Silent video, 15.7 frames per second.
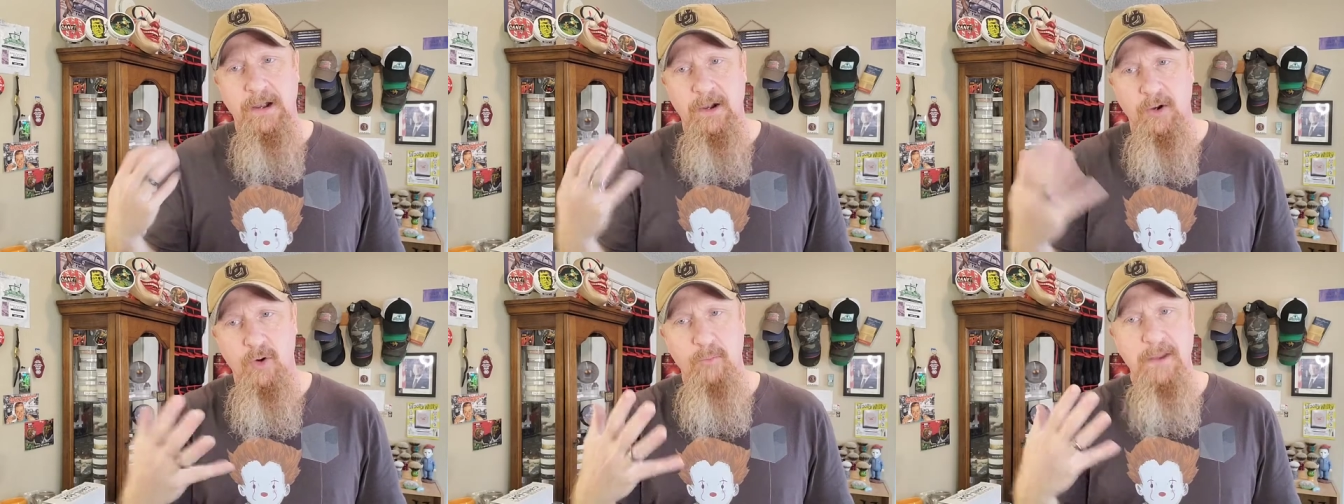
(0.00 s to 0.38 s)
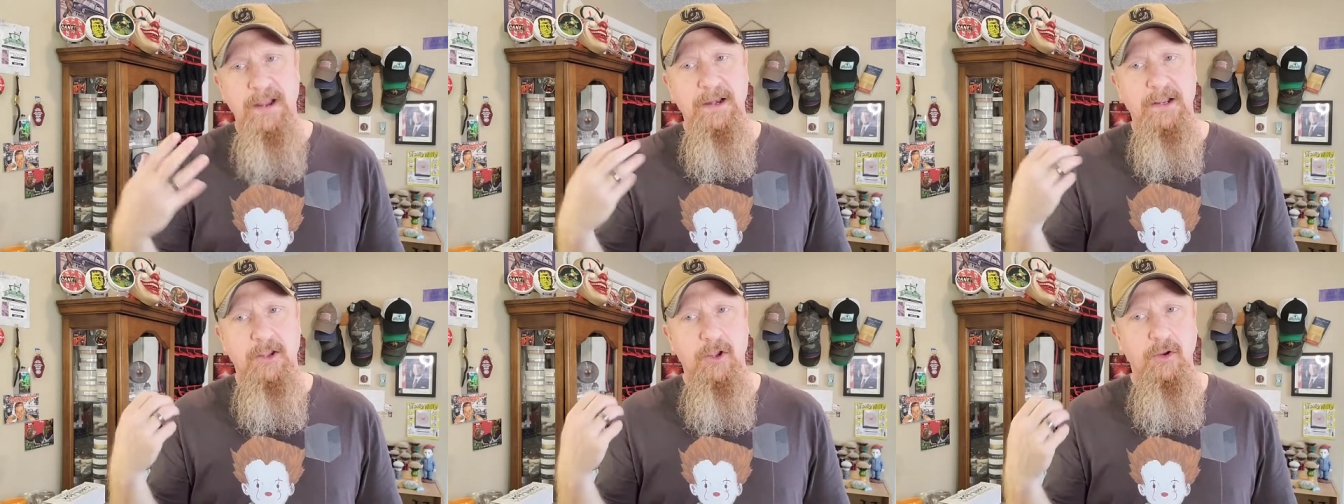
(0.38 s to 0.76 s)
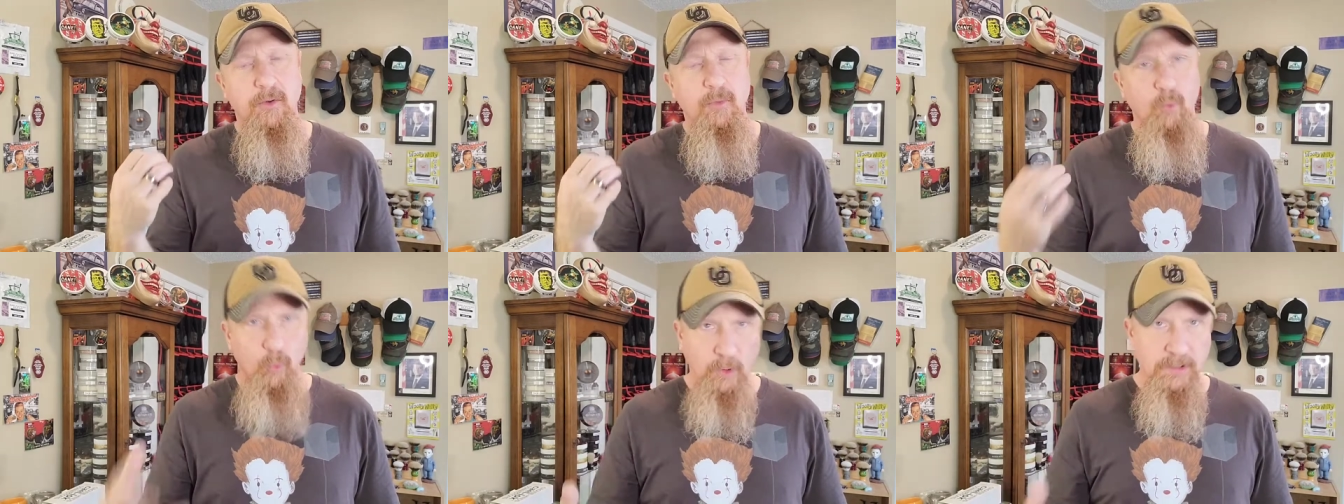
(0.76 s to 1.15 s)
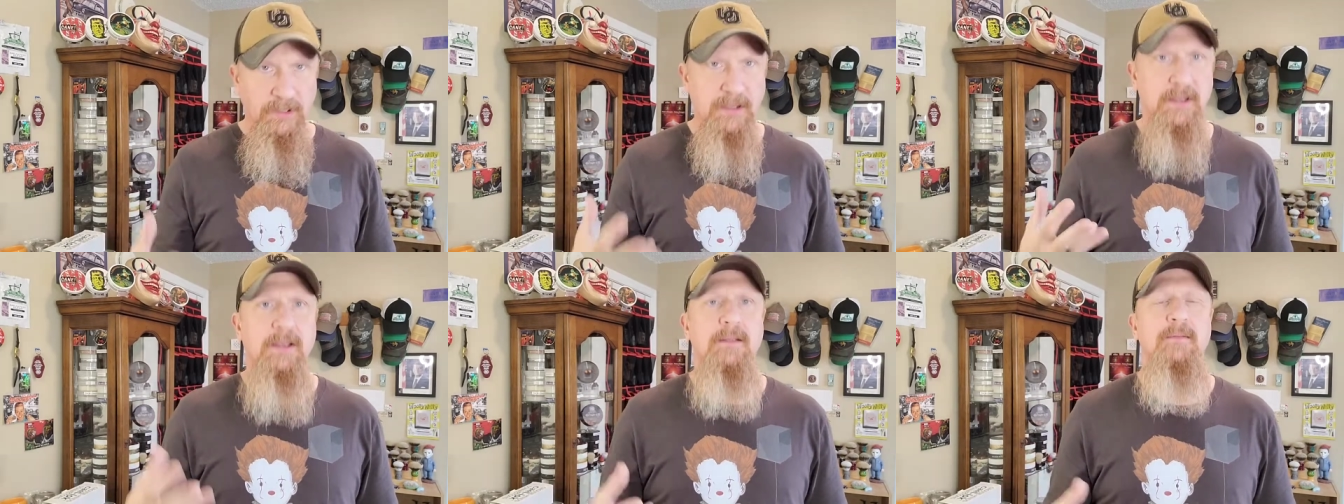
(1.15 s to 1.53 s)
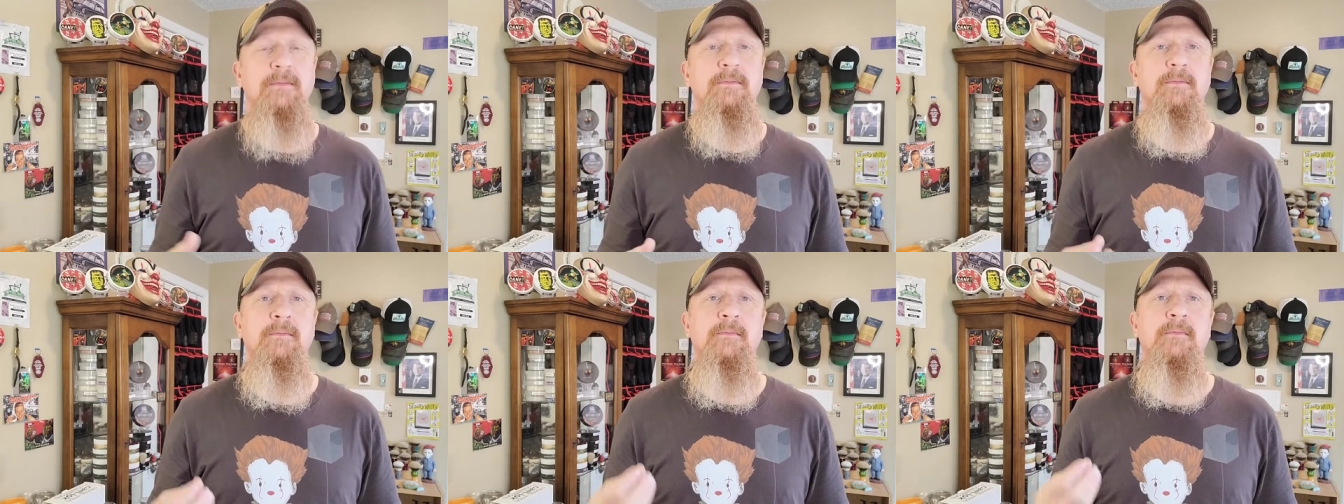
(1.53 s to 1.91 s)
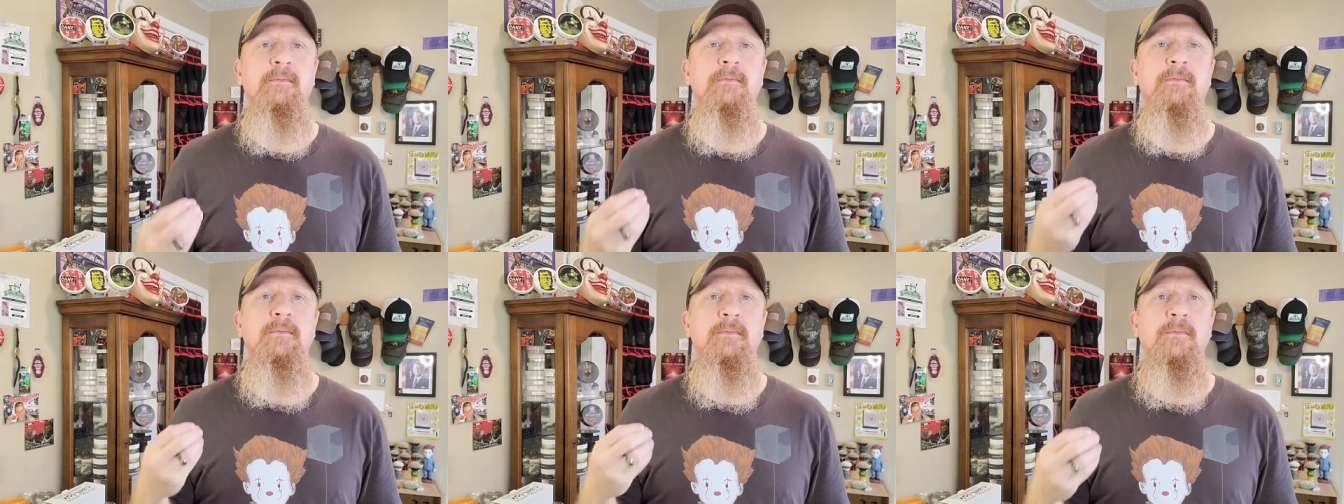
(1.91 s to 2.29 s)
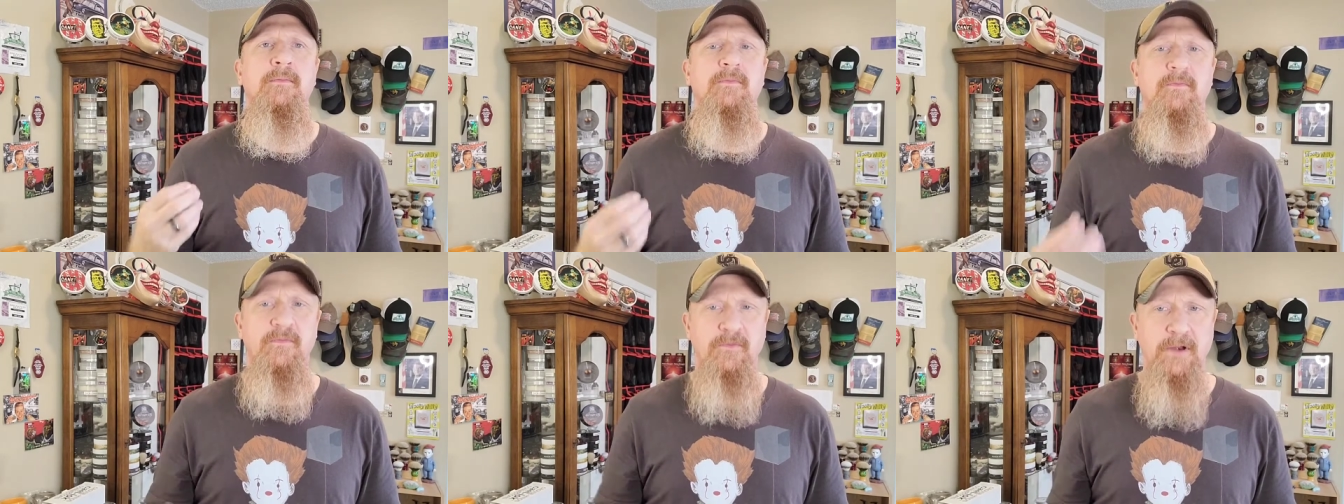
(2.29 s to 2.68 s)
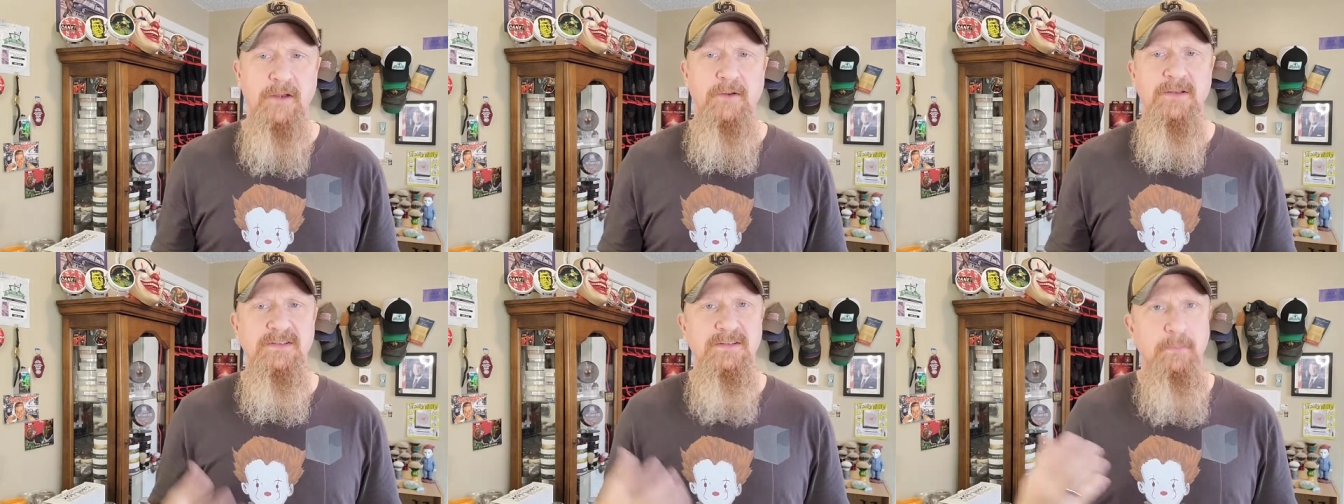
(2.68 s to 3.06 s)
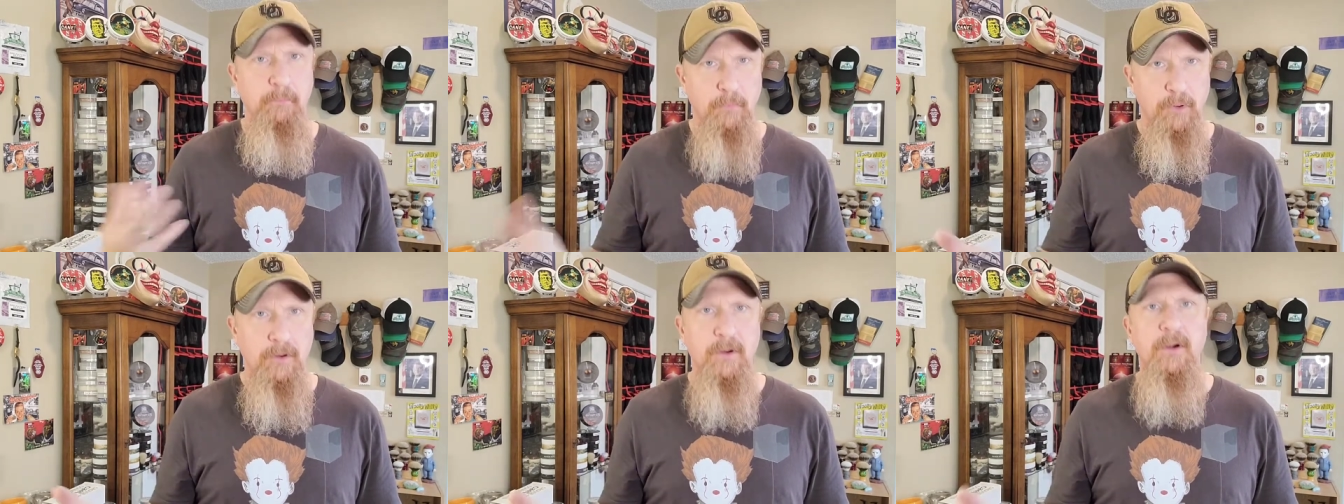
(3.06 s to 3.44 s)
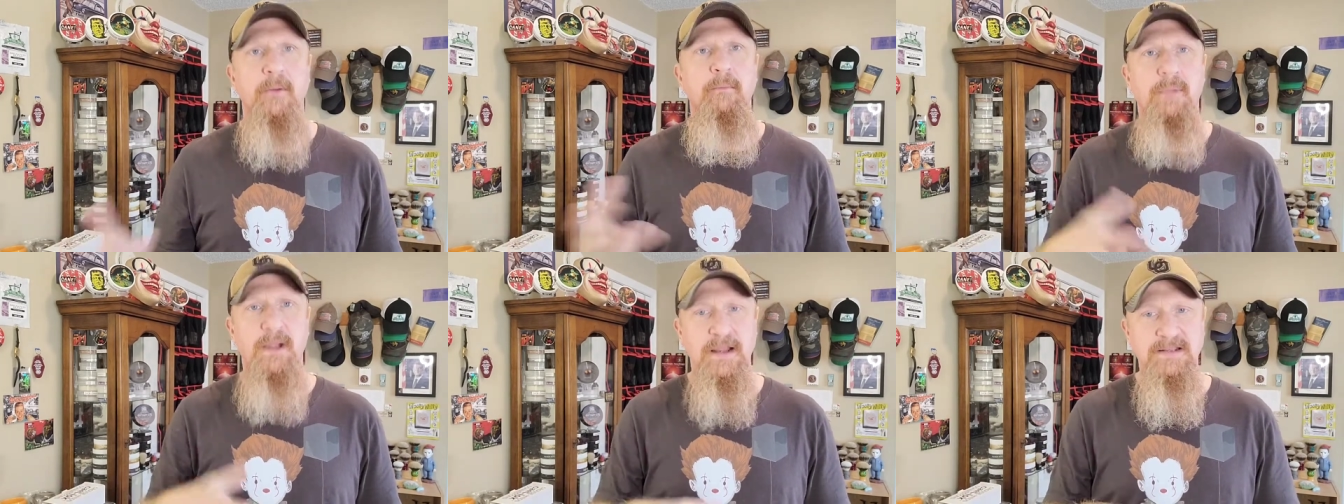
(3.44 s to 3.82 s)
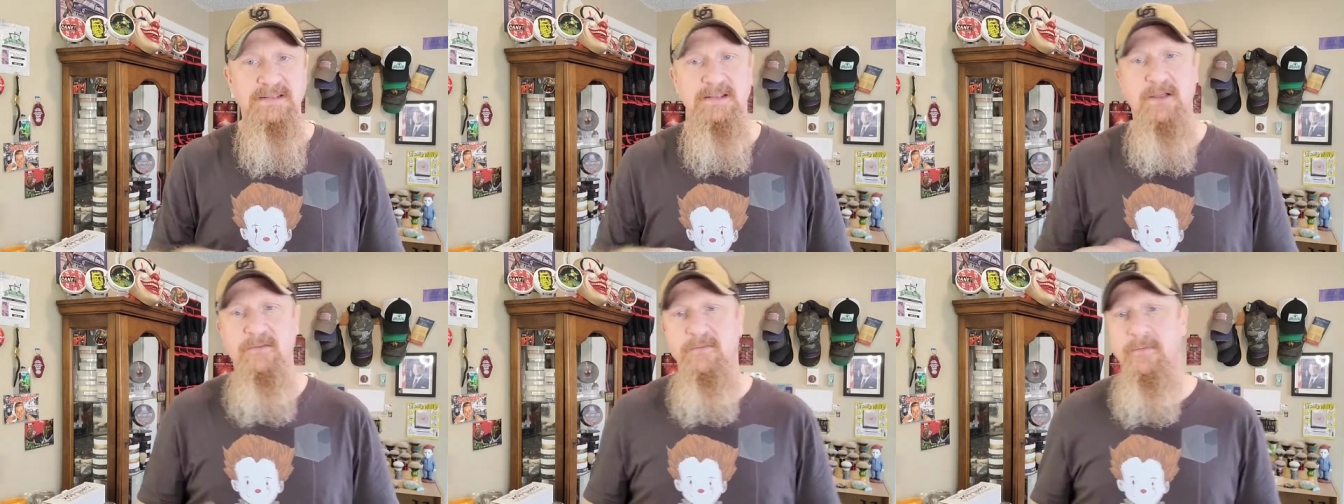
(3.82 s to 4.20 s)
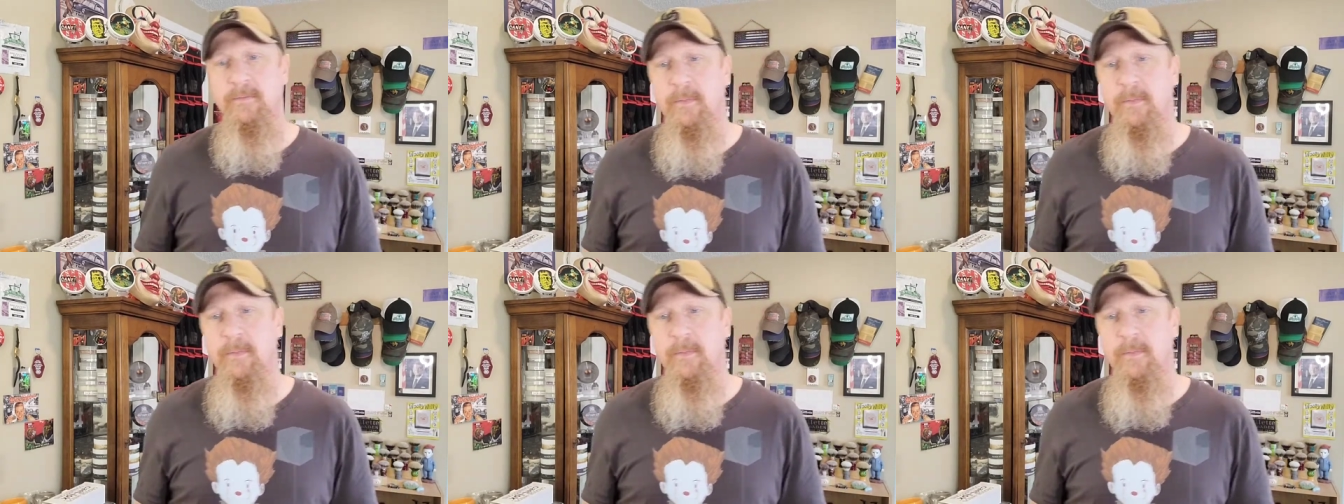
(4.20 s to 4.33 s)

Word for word: aromatic, woody fragrance, myrrh by itself.